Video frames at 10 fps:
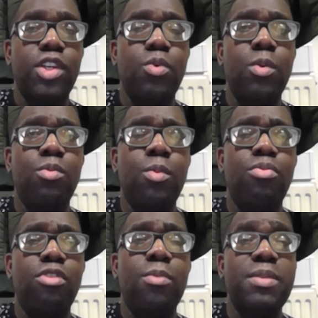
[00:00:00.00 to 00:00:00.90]
we'll
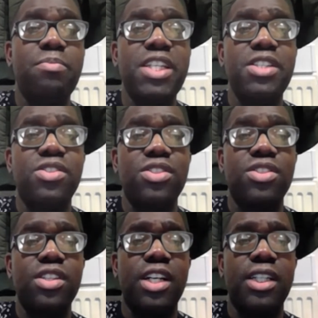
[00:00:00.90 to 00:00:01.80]
probably beat
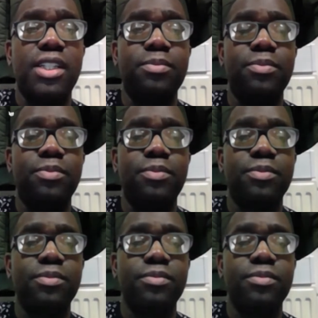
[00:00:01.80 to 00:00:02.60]
actually,